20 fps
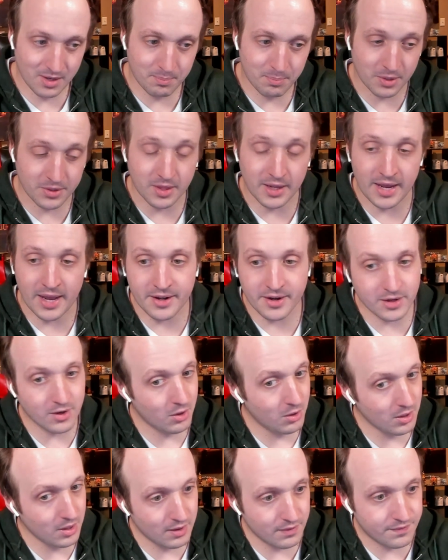but the end
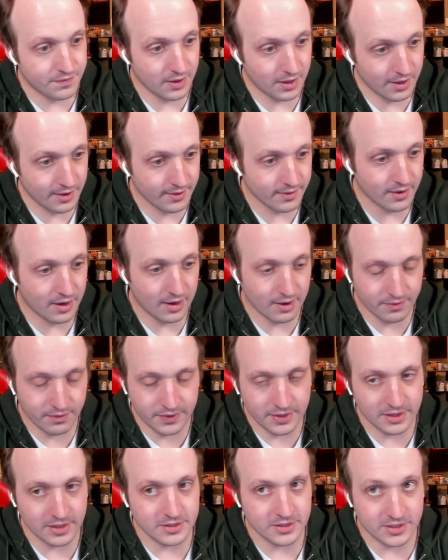goal of, of, of
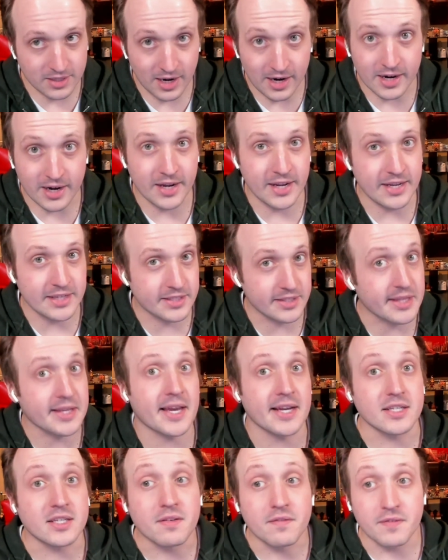Vinland Saga is to
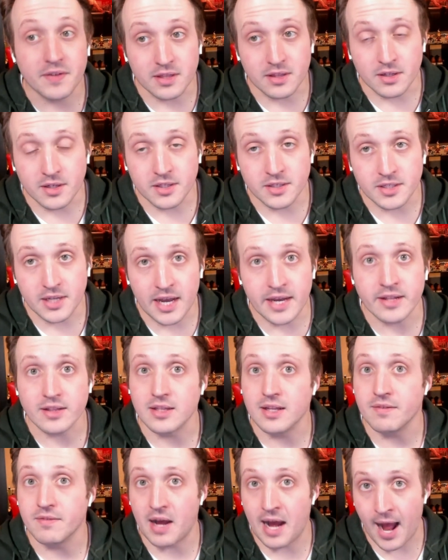get to Vinland and
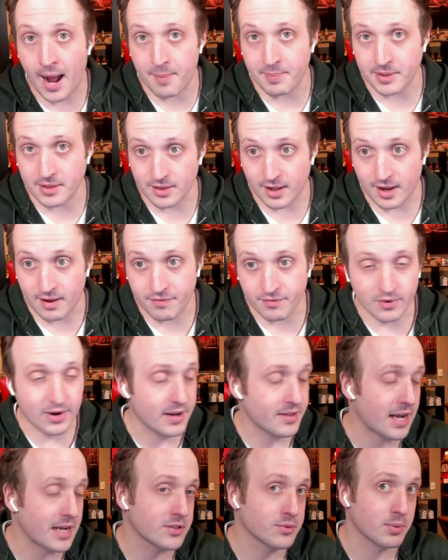live a happy life,
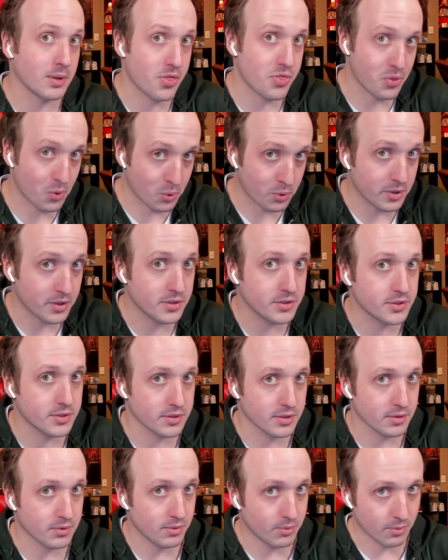right? That's what
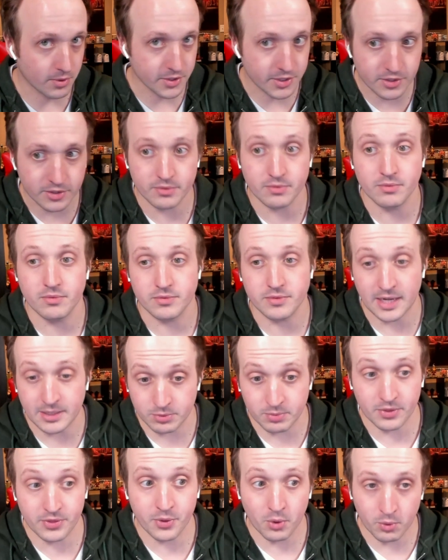Thor's was that's
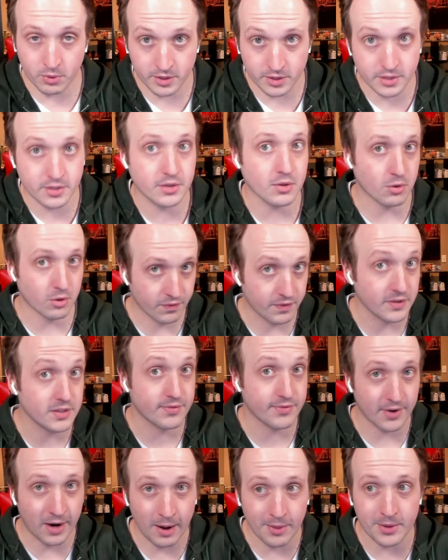what Thor's Thorfinn's
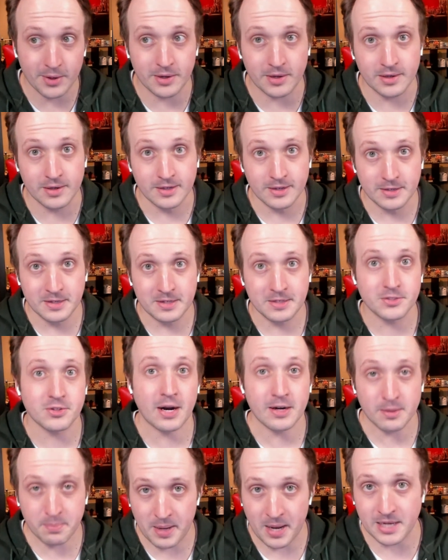father
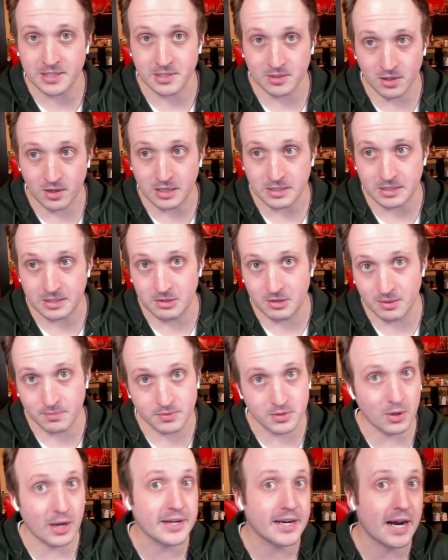tried to pass along to him. So I